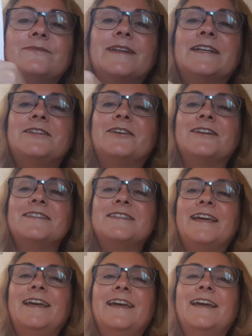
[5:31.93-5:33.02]
as you can
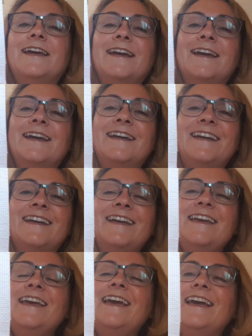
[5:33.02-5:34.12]
see,
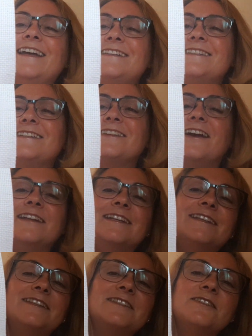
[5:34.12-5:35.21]
it's a tiny
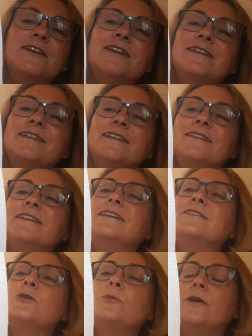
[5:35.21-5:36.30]
little star in the
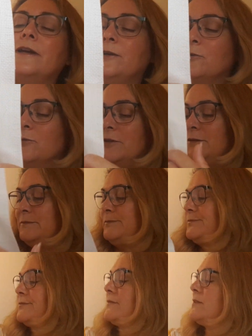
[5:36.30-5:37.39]
top right corner.
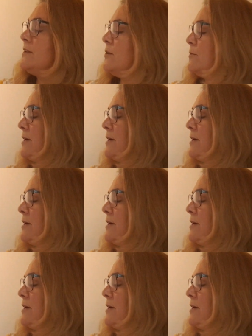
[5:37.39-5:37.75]
Not